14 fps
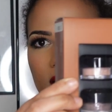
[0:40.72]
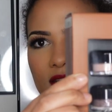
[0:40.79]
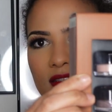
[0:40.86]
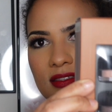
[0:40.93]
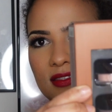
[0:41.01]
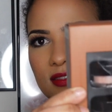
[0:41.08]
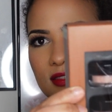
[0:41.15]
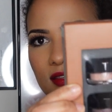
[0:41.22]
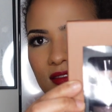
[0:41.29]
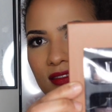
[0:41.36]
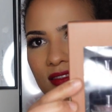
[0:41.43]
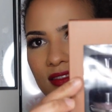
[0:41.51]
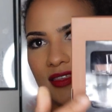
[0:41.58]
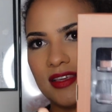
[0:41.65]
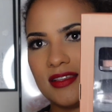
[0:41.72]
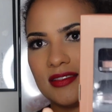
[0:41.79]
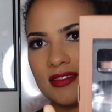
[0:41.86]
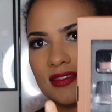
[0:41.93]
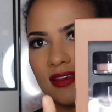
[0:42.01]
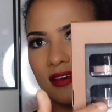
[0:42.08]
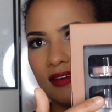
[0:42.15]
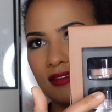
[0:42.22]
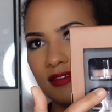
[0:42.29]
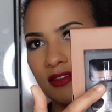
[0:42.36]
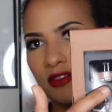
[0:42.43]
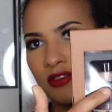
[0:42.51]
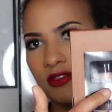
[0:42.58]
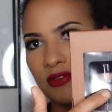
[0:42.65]
is these
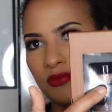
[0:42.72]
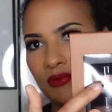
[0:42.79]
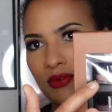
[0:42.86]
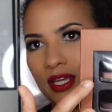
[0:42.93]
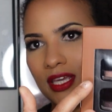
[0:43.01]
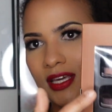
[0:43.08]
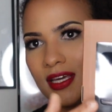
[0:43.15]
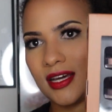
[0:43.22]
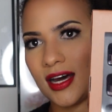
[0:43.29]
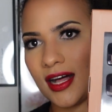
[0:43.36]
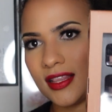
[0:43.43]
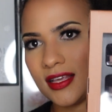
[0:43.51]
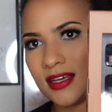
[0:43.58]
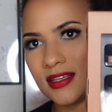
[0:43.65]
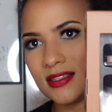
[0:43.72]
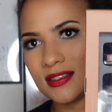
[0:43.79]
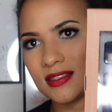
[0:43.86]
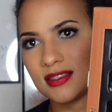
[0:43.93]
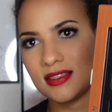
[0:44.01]
three colors.